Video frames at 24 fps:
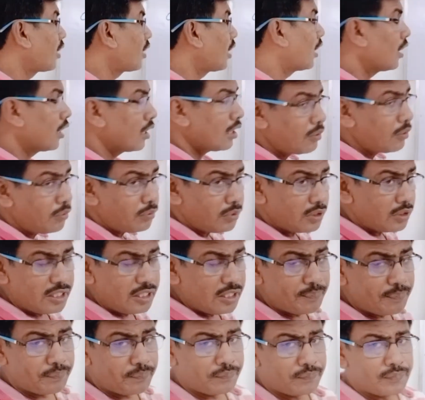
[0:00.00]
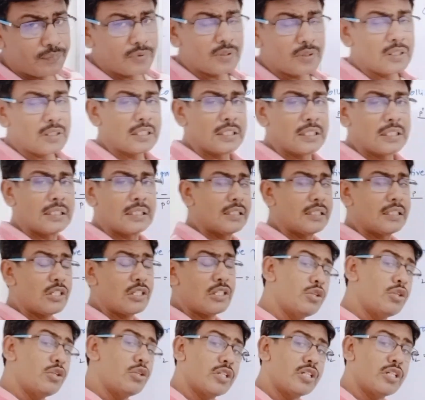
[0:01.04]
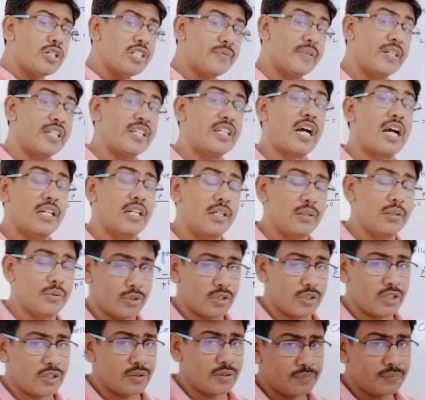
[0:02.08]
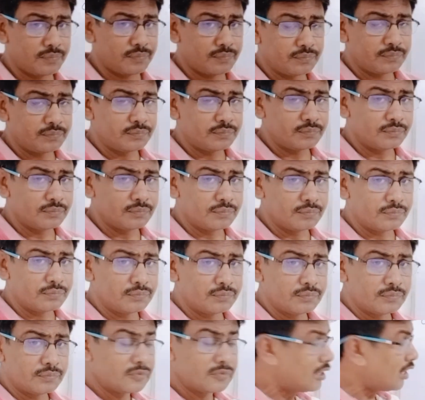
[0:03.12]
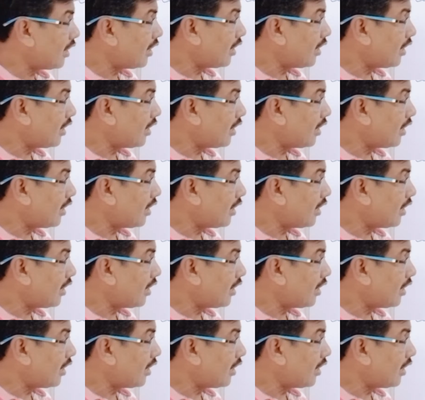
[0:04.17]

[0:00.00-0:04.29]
Now if the solution is very dilute, then